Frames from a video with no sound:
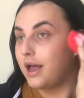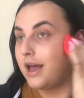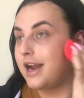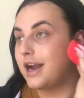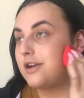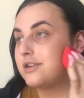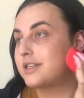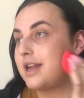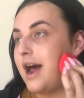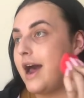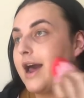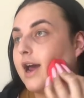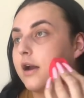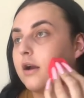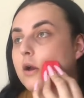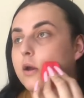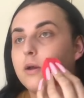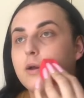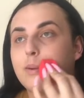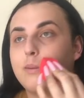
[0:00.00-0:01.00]
And I was
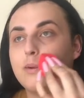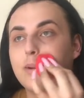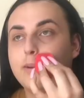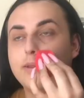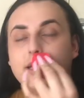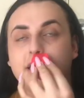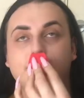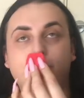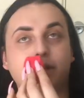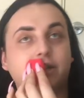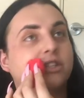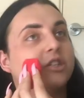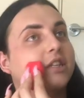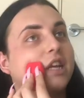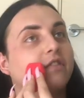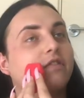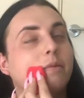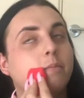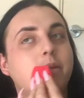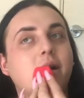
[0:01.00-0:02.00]
like, this bitch has
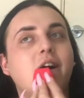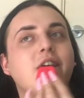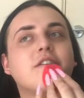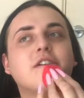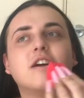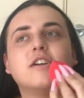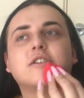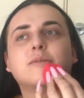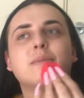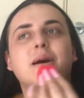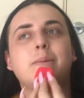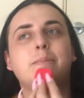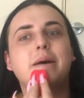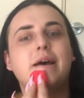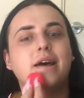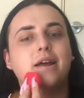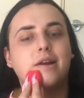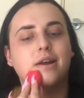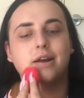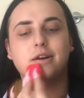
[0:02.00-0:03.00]
given birth under my bed.